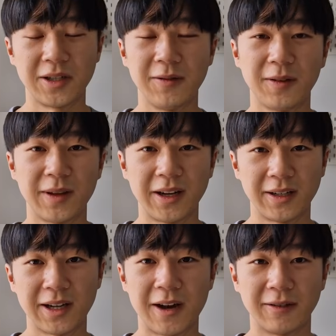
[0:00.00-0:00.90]
you set
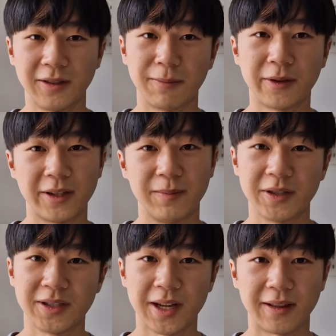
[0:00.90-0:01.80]
it down, you're pretty
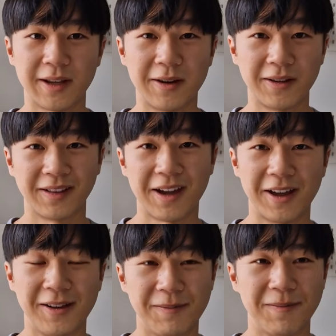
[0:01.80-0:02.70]
much sat there all the
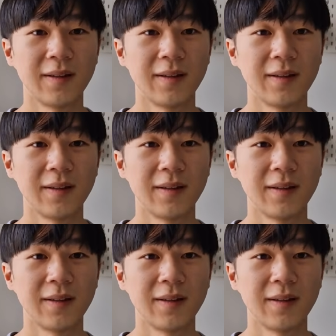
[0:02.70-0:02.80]
time.